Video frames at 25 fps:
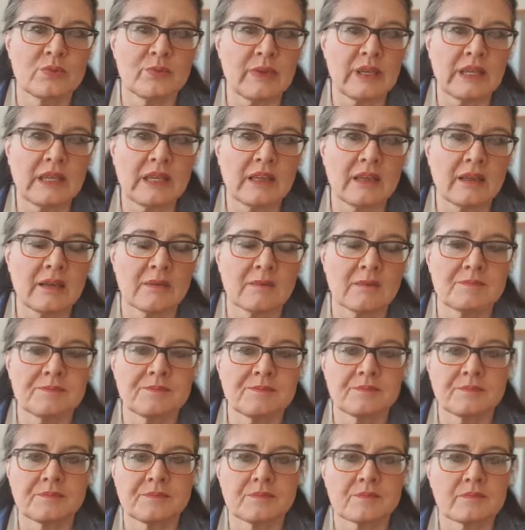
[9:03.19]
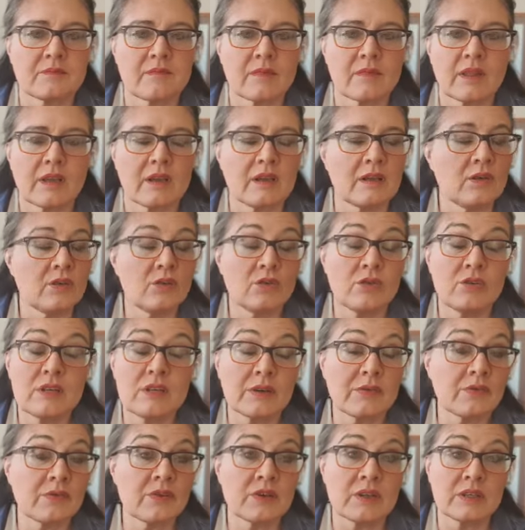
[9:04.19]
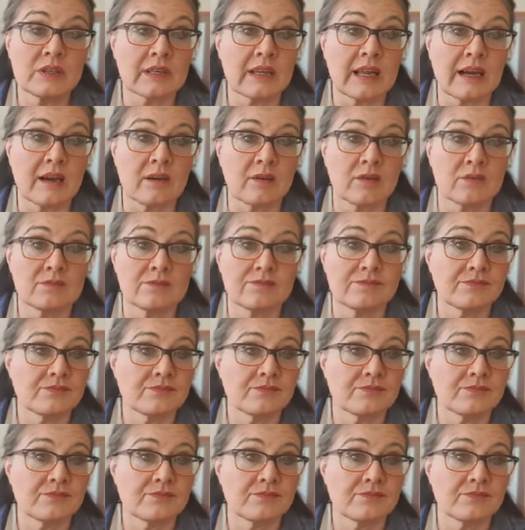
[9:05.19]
me. You're different now.